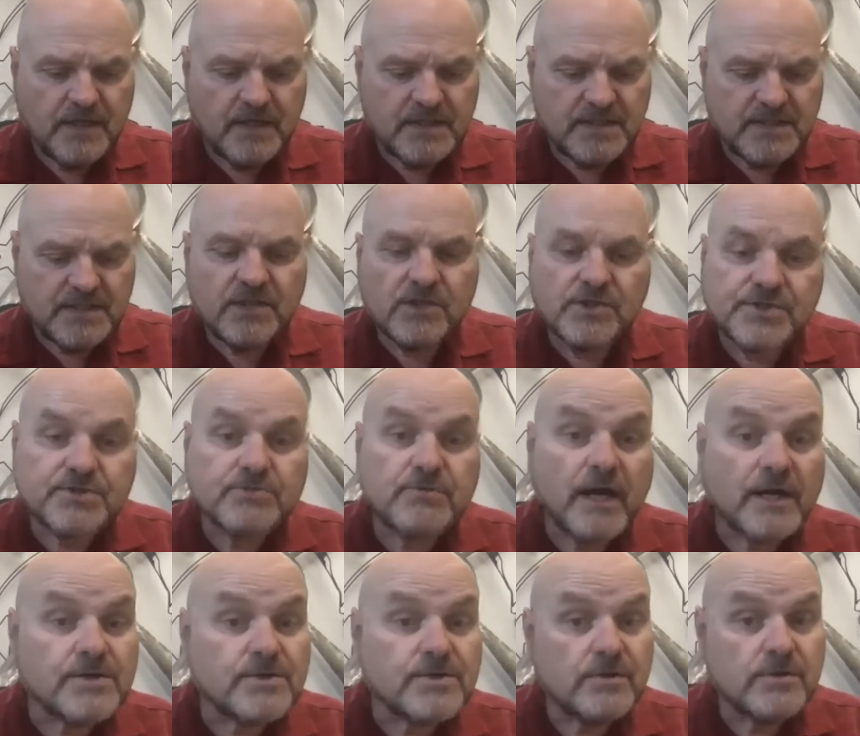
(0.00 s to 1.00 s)
deal
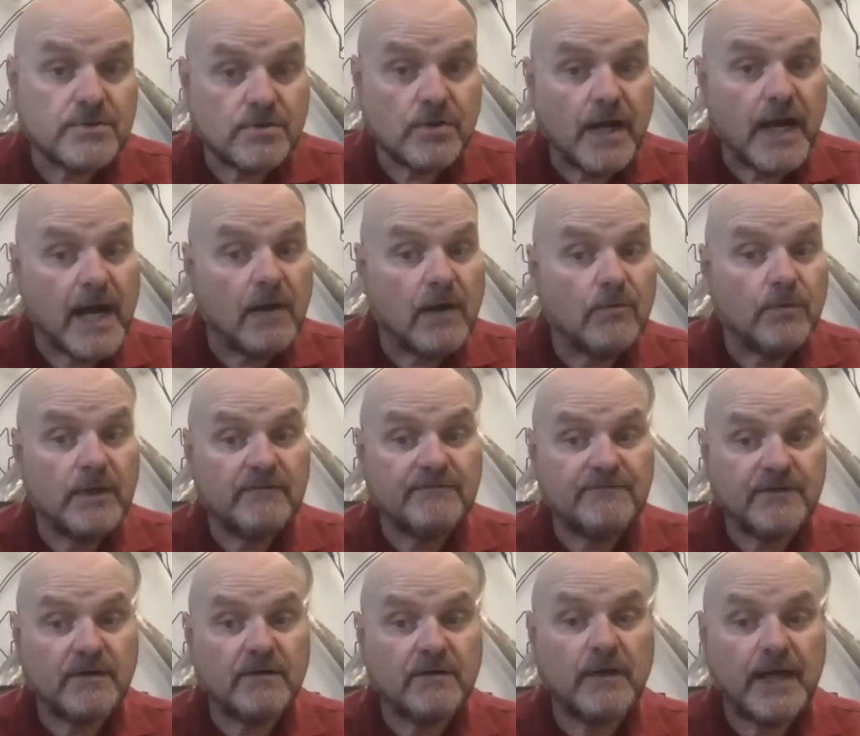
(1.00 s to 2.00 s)
structure. So how we
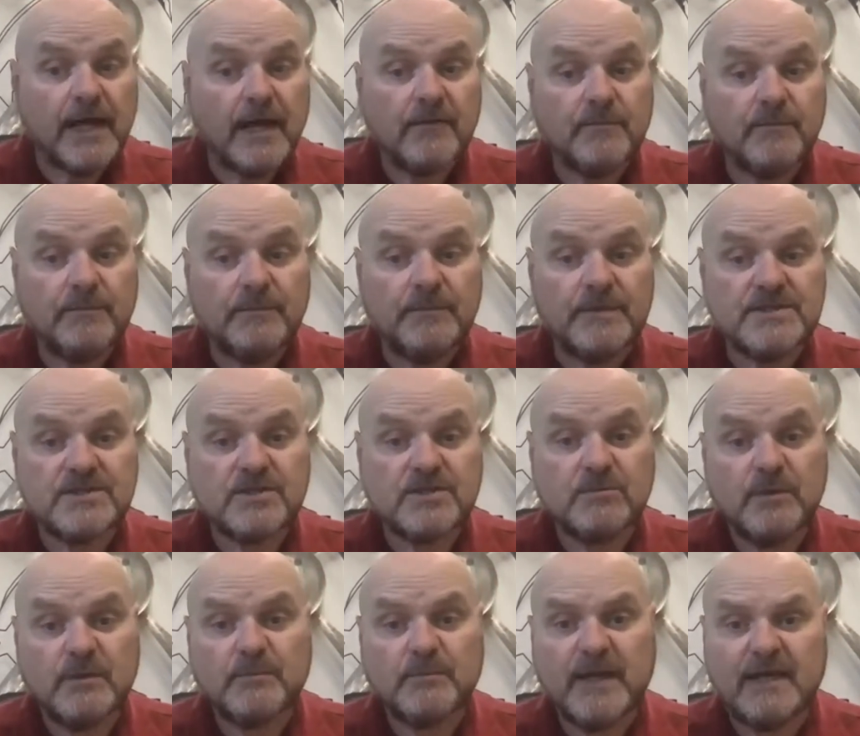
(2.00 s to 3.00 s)
figure out how the business is going
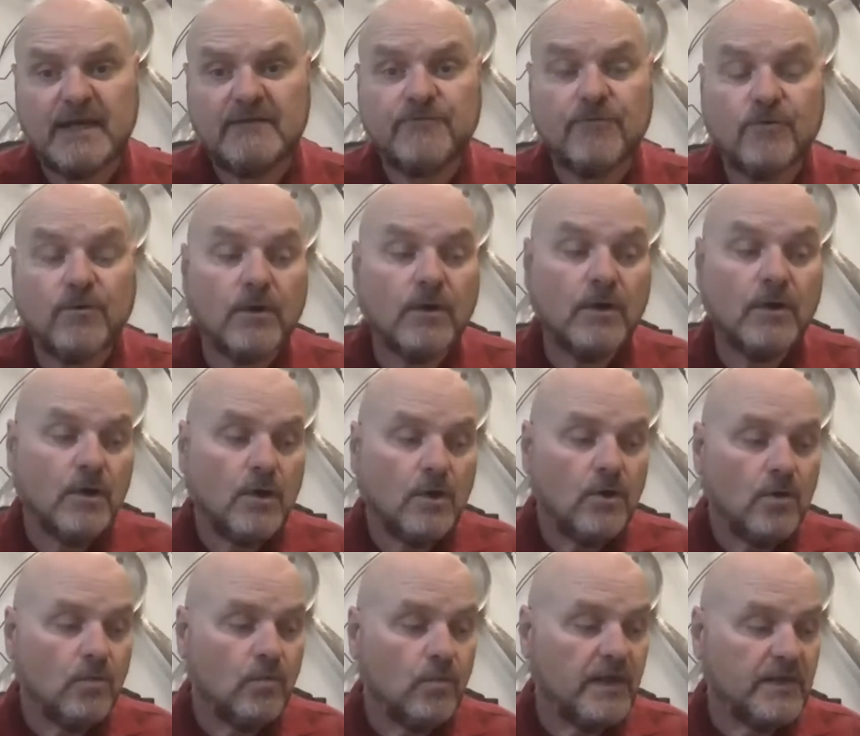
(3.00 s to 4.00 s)
to be paid for
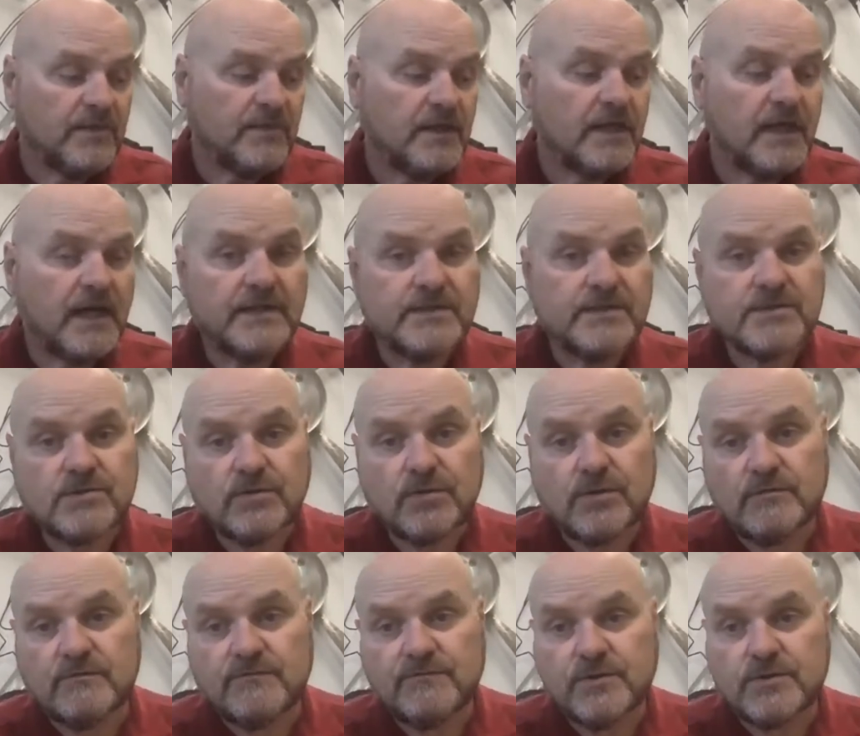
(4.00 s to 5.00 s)
with an
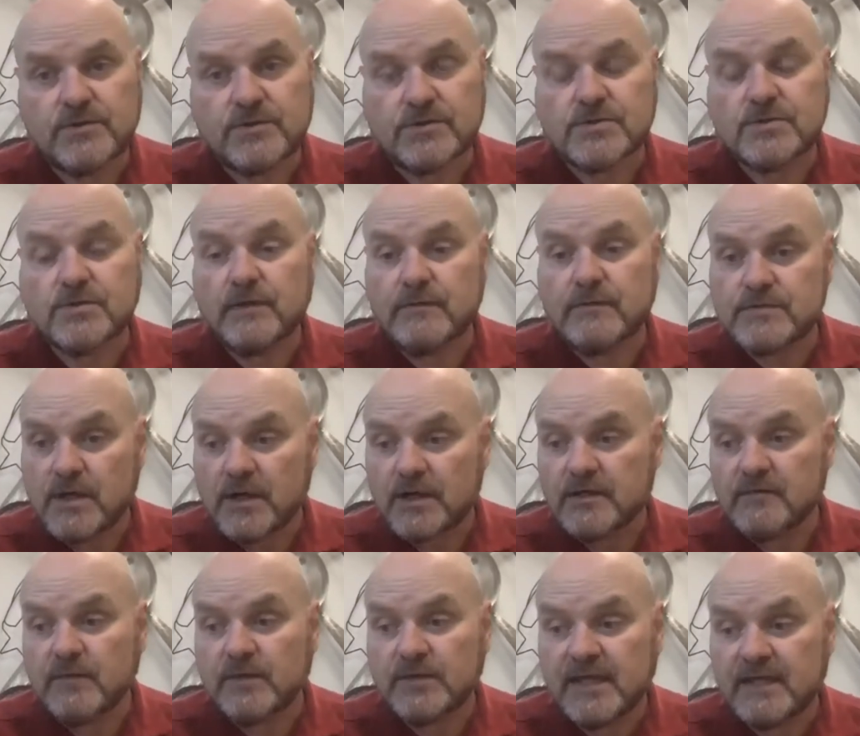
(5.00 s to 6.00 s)
uncertain future. So I was talking
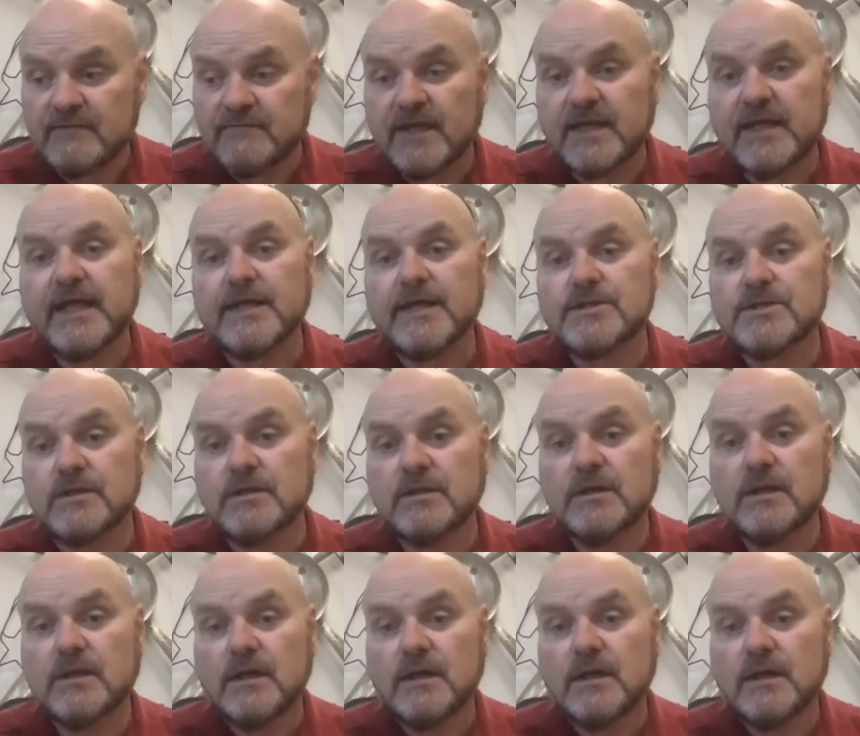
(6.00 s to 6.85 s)
about that vacation